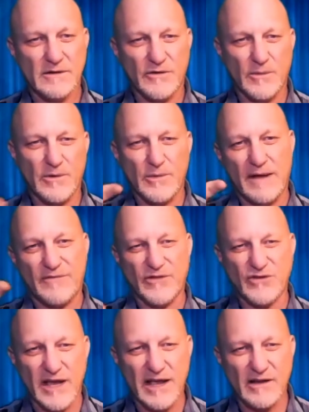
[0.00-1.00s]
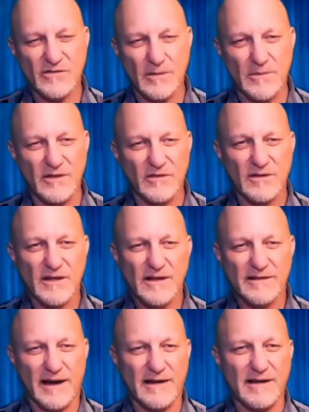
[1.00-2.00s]
Do we have to change some of these
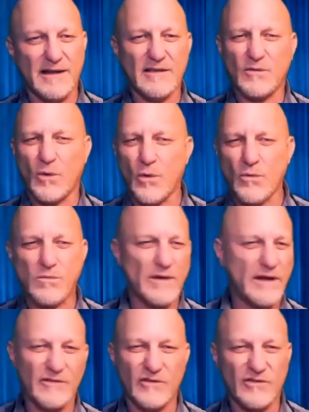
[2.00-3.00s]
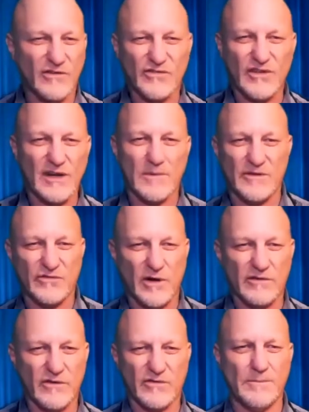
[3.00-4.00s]
techniques, or is it just seamless
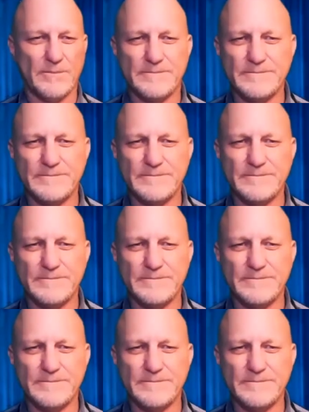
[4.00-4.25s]
transition?